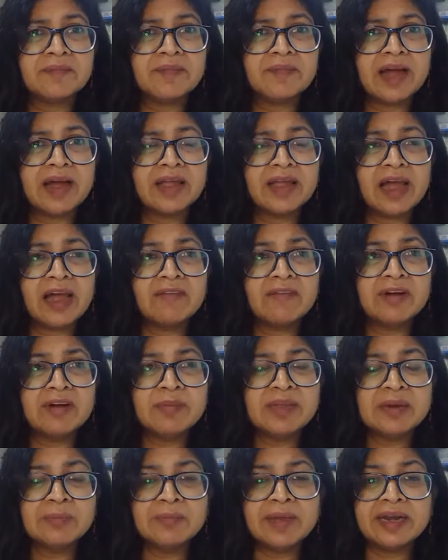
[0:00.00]
I haven't
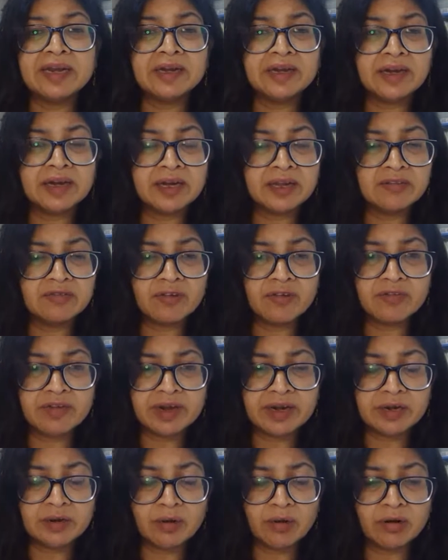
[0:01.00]
been meditating for
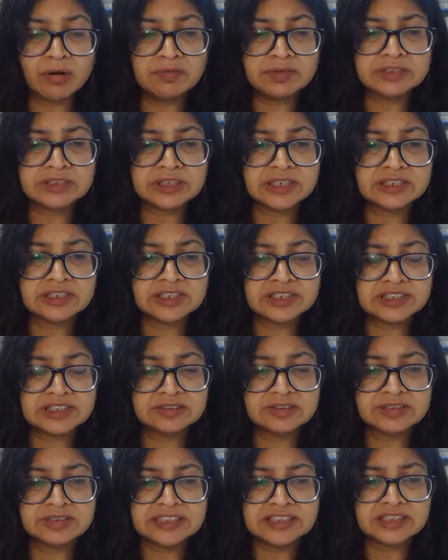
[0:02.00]
very long, which I've
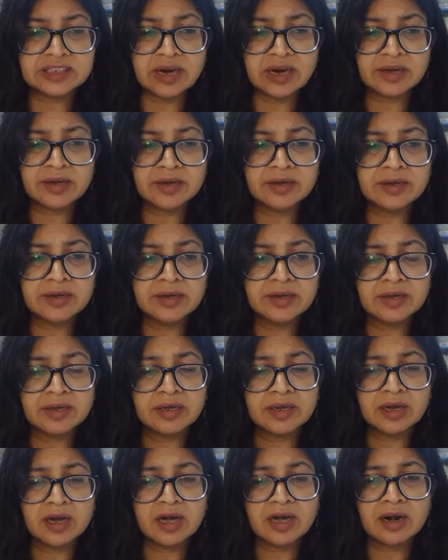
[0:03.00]
just restarted
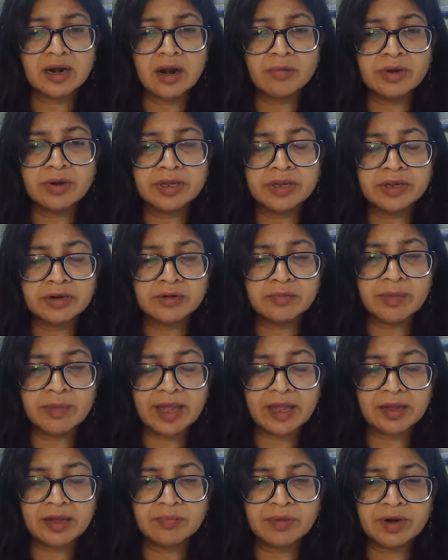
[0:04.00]
around a year
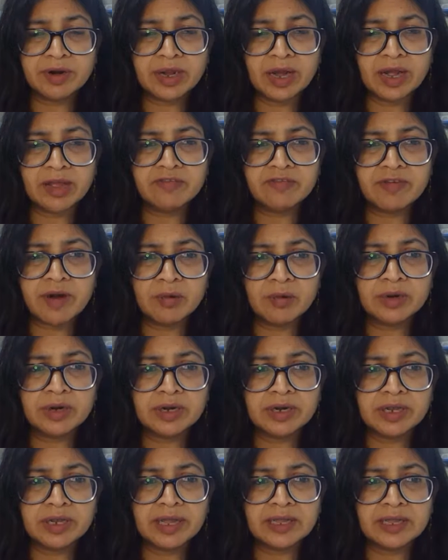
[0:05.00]
back, but I found
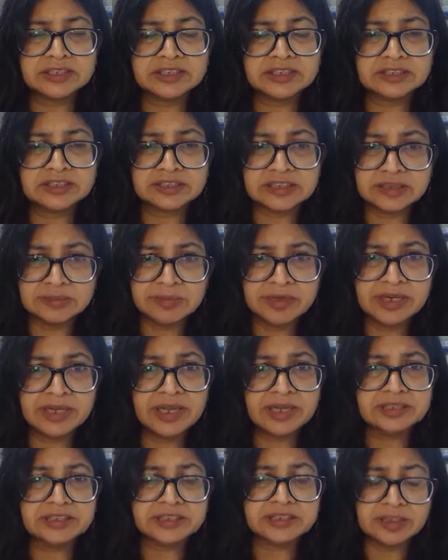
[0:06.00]
it extremely,
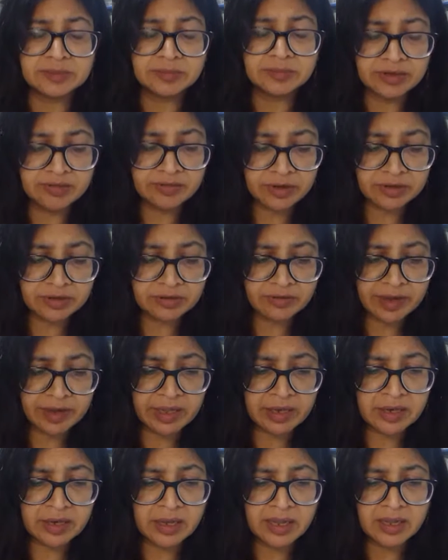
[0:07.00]
extremely
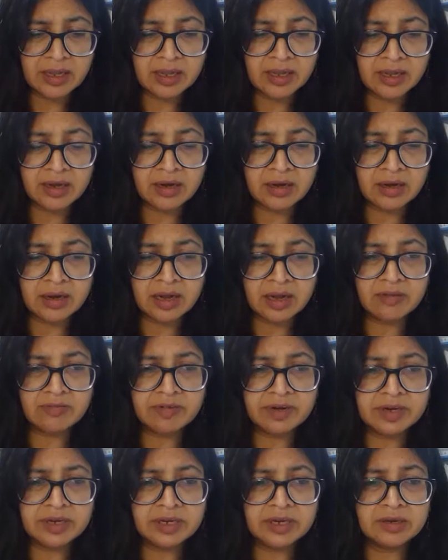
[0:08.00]
worthwhile. I've
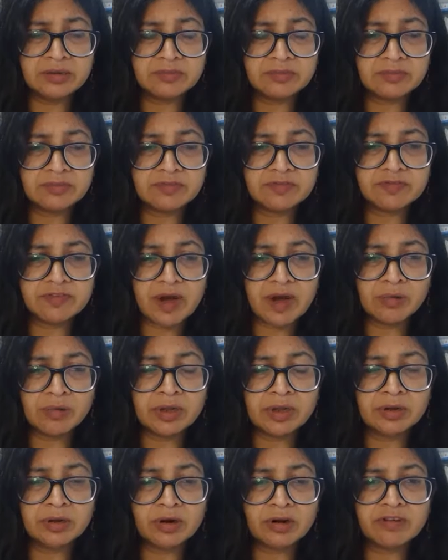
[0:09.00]
really
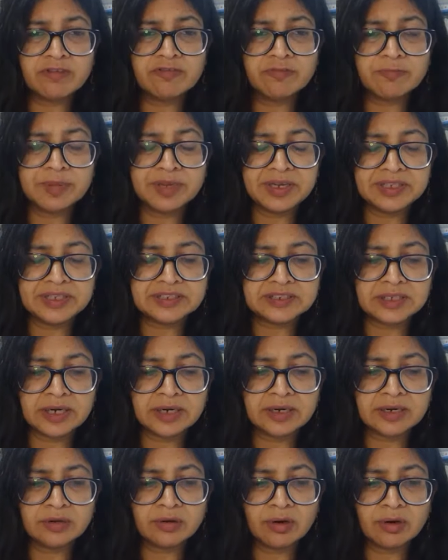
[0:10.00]
found a lot of peace
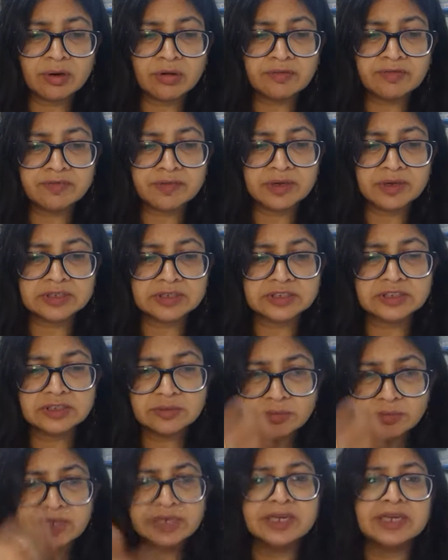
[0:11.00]
and a lot of
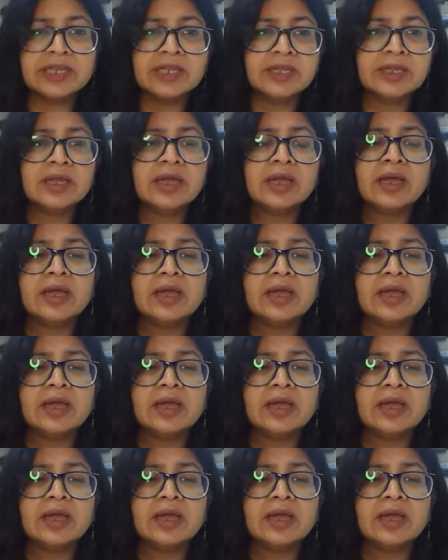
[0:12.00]
stability